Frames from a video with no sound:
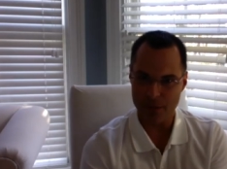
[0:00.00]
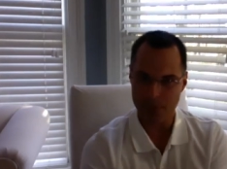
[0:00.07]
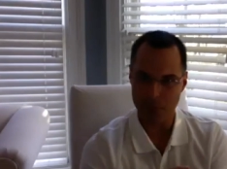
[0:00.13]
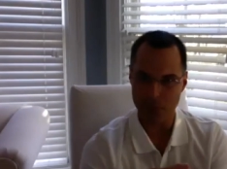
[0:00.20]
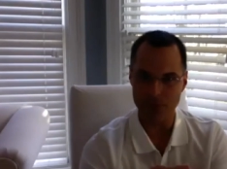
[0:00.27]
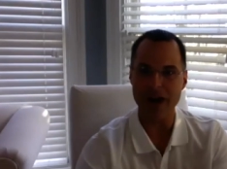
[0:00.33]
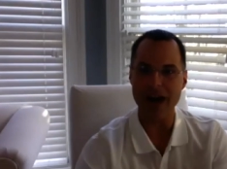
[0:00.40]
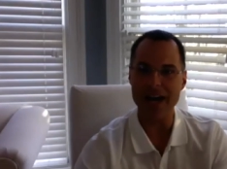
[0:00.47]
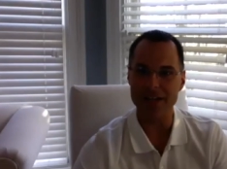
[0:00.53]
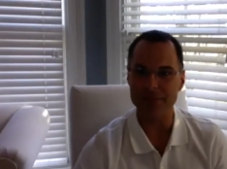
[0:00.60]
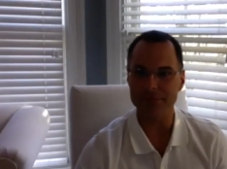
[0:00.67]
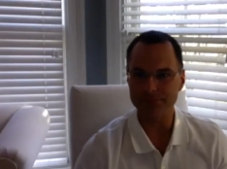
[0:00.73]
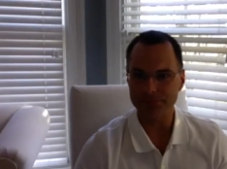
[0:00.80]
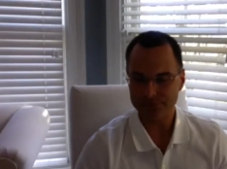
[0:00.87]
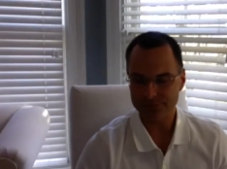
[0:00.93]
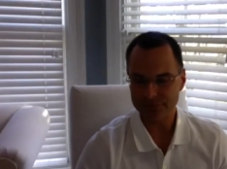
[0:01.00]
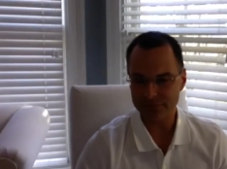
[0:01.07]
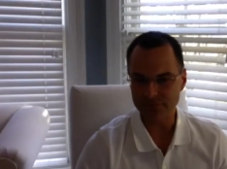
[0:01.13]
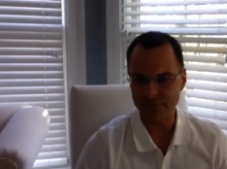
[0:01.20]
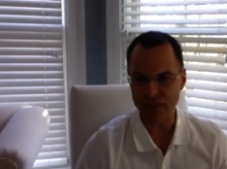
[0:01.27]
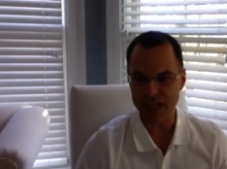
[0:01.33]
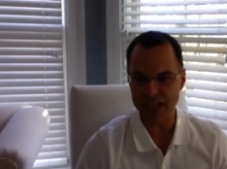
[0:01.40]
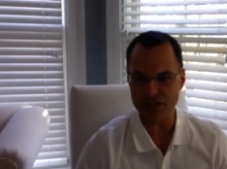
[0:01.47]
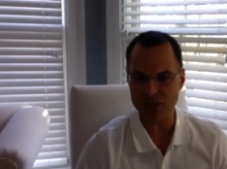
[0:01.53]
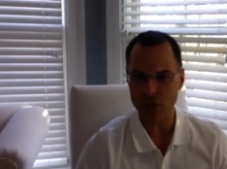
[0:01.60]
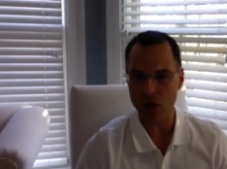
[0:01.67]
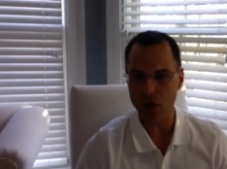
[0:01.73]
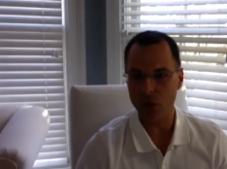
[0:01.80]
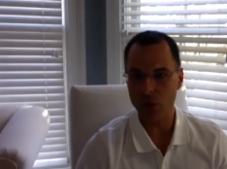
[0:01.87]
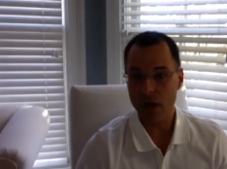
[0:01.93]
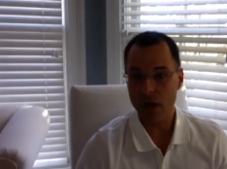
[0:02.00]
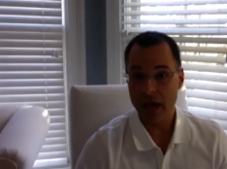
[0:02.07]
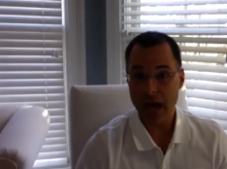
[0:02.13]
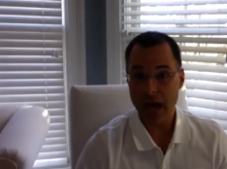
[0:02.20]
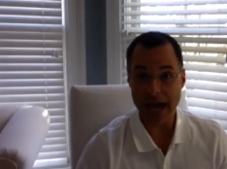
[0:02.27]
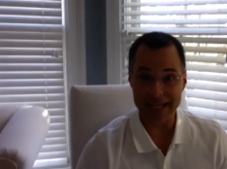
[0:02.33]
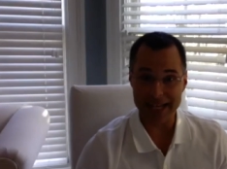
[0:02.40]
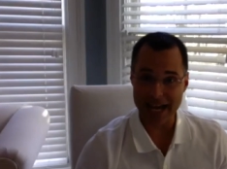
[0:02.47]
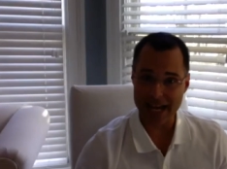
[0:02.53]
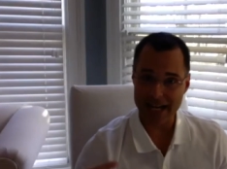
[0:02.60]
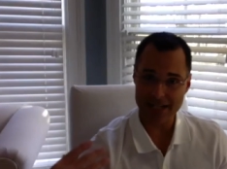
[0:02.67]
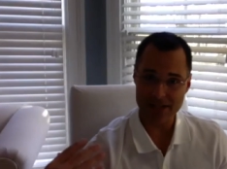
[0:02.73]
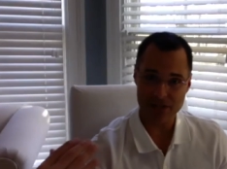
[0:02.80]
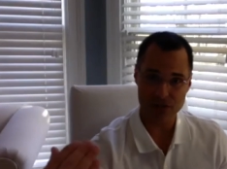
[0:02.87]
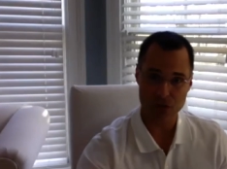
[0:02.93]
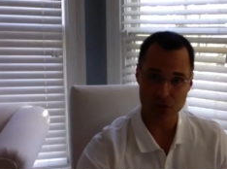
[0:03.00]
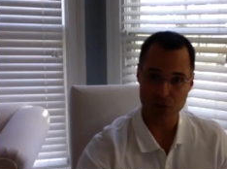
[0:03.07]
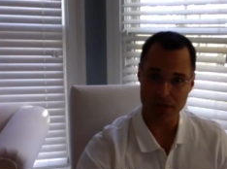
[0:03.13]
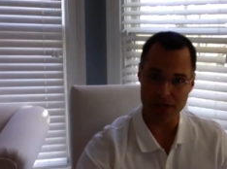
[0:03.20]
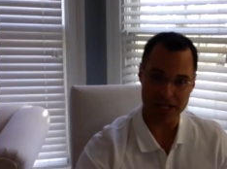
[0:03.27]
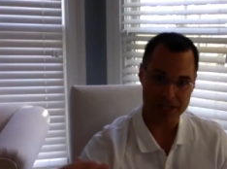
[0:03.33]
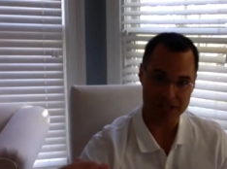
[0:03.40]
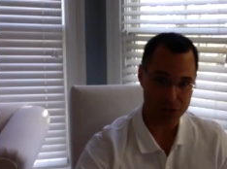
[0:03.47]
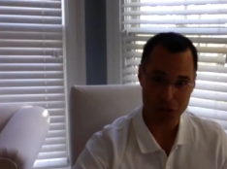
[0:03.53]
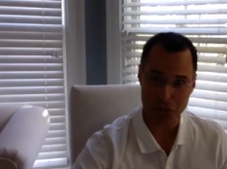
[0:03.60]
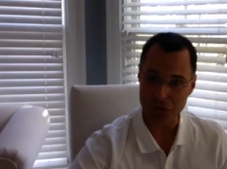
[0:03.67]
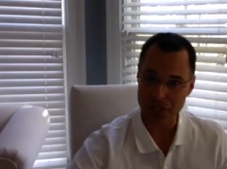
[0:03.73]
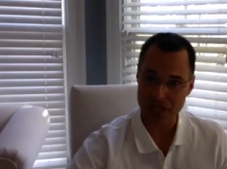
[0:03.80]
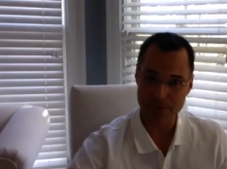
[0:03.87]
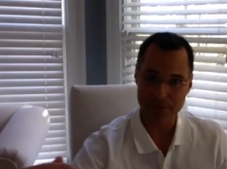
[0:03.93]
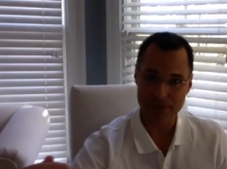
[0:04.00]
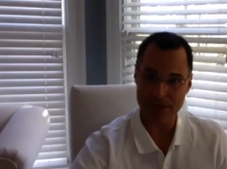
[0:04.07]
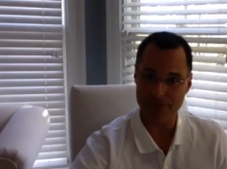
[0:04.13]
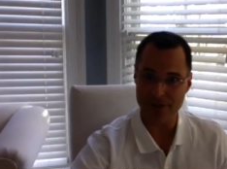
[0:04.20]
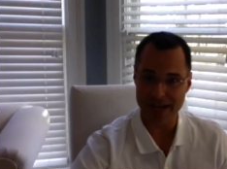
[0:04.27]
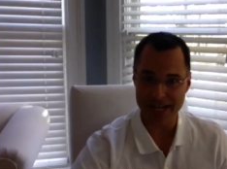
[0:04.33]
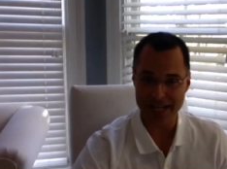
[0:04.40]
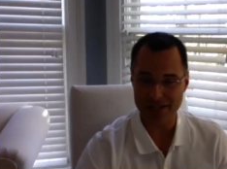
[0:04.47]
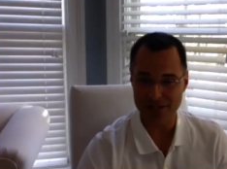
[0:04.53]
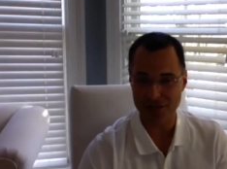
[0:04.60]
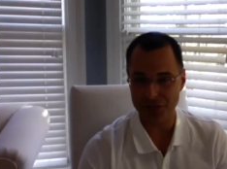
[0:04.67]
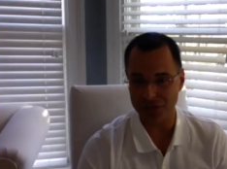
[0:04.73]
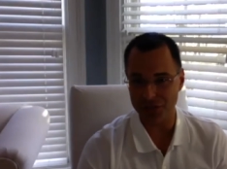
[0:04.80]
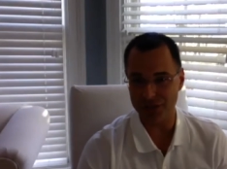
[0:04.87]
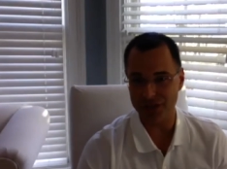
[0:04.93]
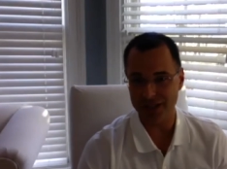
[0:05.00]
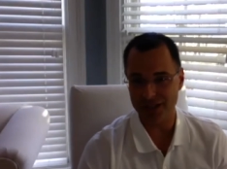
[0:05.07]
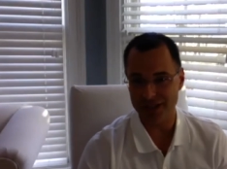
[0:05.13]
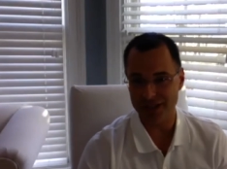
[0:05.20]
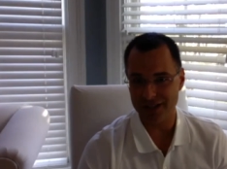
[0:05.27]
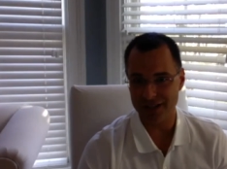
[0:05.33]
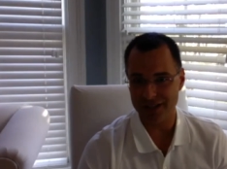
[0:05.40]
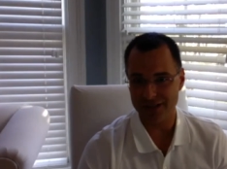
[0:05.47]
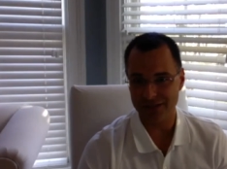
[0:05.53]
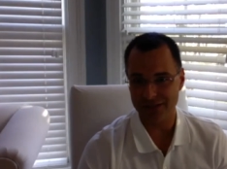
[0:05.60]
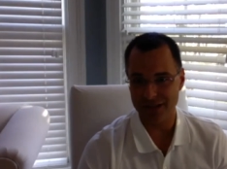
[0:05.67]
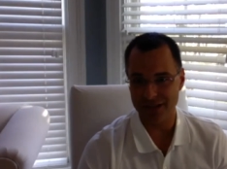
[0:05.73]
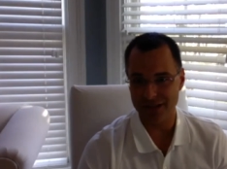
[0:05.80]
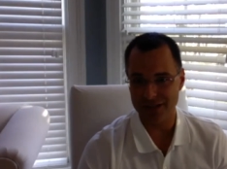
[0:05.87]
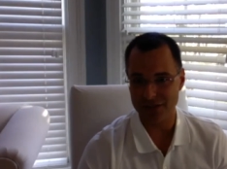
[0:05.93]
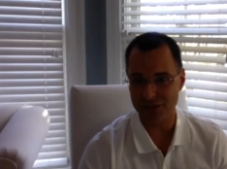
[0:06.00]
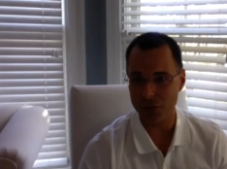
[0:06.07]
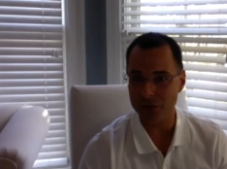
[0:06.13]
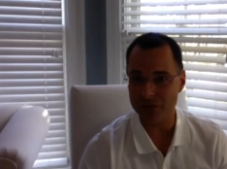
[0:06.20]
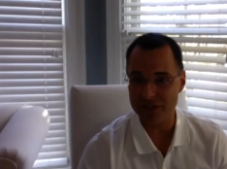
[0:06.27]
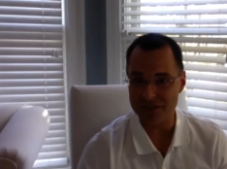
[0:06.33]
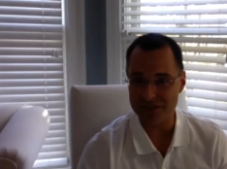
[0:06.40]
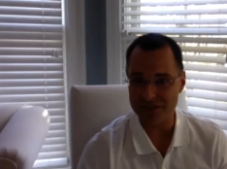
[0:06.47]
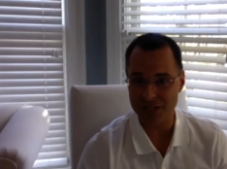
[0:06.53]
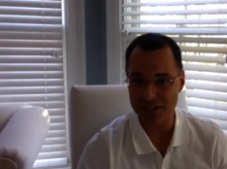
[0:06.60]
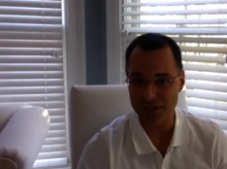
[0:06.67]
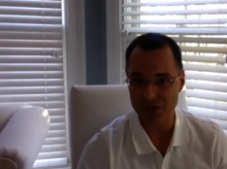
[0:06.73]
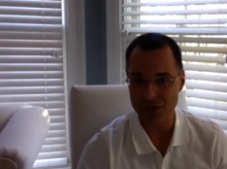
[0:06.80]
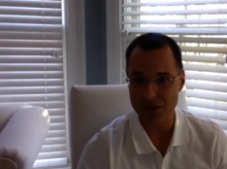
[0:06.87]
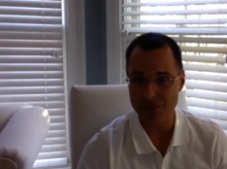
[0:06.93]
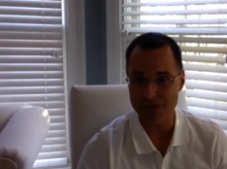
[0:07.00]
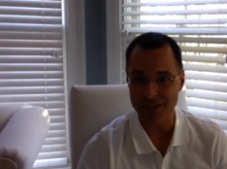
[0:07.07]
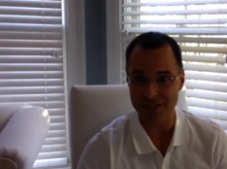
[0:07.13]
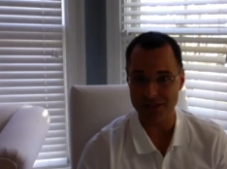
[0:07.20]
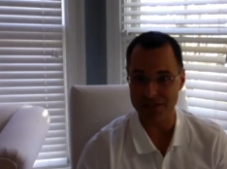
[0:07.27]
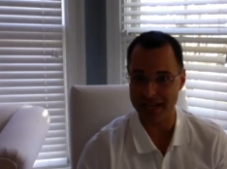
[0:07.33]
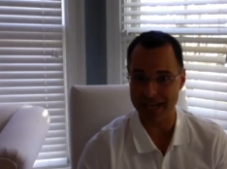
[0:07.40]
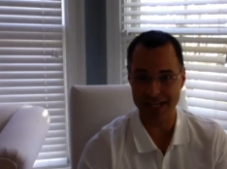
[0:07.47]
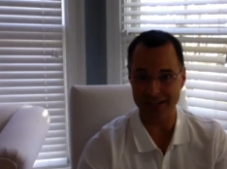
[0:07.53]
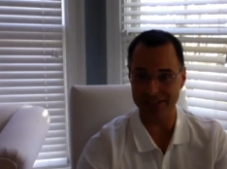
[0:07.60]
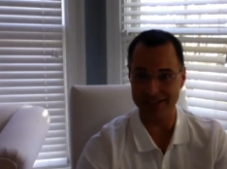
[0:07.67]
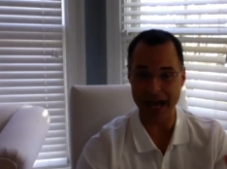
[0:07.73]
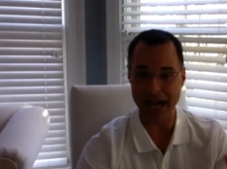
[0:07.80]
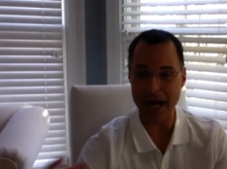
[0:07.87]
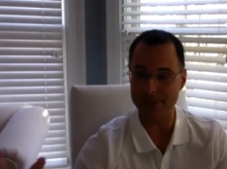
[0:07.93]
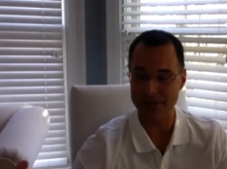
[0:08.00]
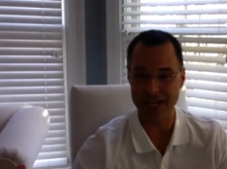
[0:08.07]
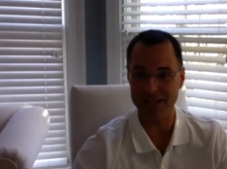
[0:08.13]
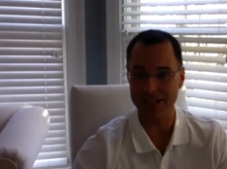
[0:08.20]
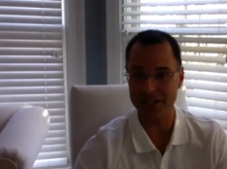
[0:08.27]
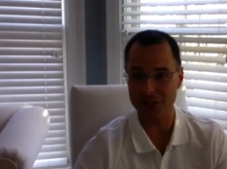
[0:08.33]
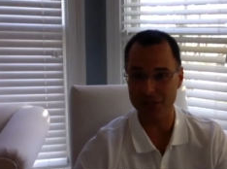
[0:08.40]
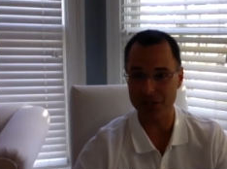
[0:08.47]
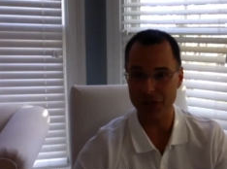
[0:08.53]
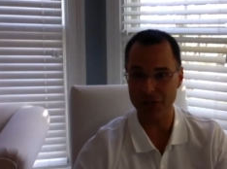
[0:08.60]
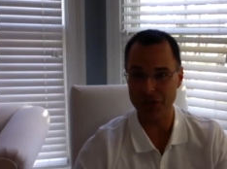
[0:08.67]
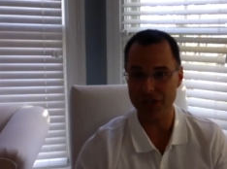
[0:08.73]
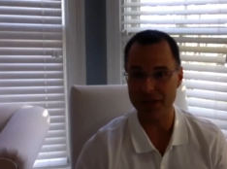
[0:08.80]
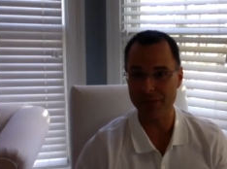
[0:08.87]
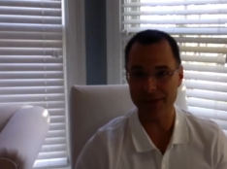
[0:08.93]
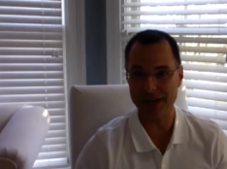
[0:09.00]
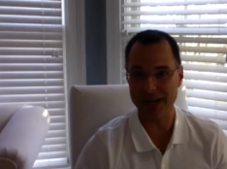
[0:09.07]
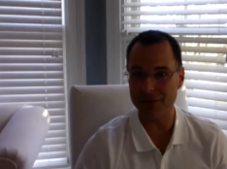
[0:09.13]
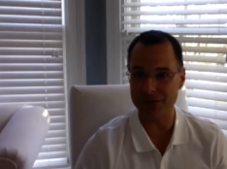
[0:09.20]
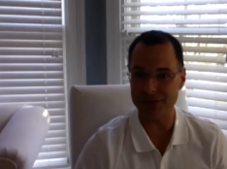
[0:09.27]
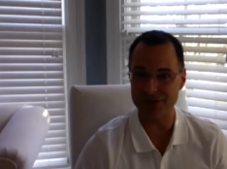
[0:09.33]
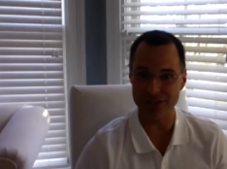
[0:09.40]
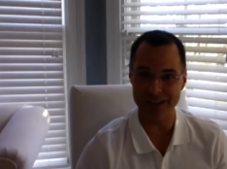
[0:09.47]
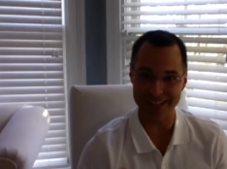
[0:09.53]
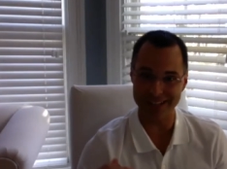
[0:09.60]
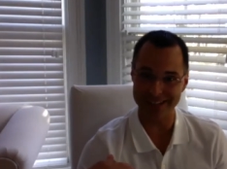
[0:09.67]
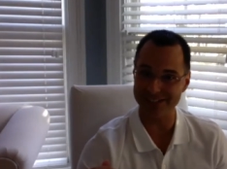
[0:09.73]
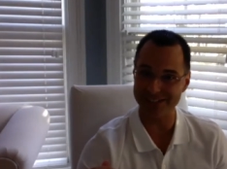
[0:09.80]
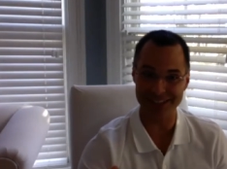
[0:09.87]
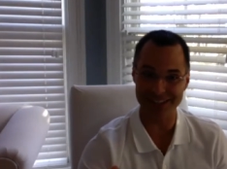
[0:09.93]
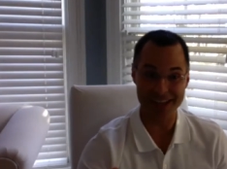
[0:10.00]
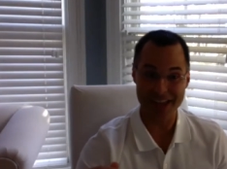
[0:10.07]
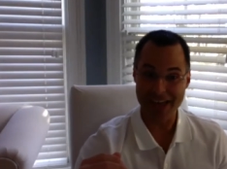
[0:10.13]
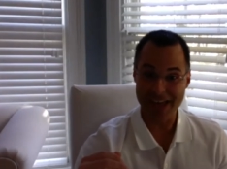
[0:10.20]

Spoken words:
provided. And so I got into an internship in the financial services industry, because they had a top 10 internship. And I was like, listen,